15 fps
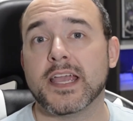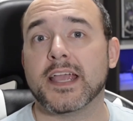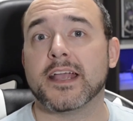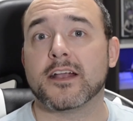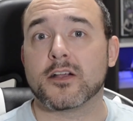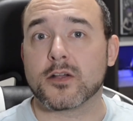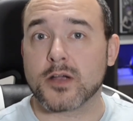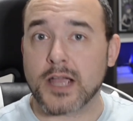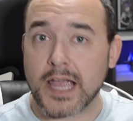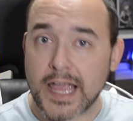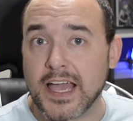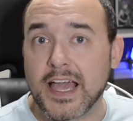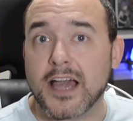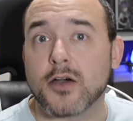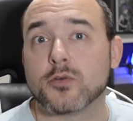air
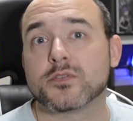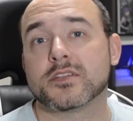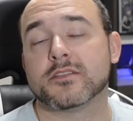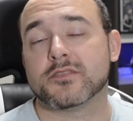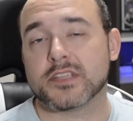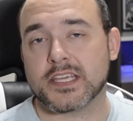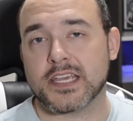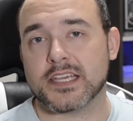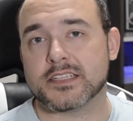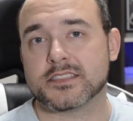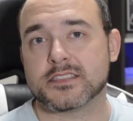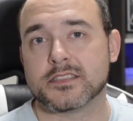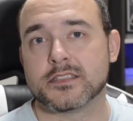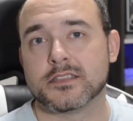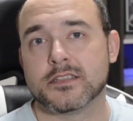out of the case.